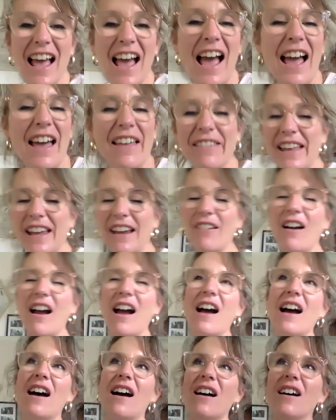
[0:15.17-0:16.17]
And there
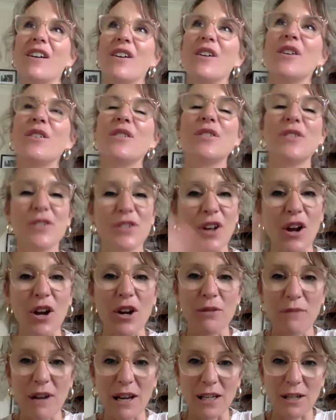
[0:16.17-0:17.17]
are so
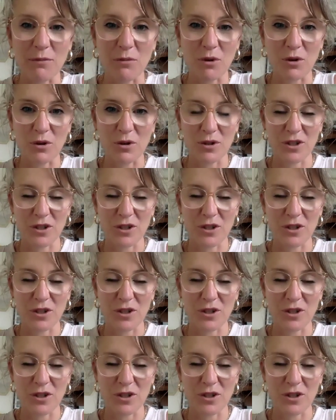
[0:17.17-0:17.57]
many more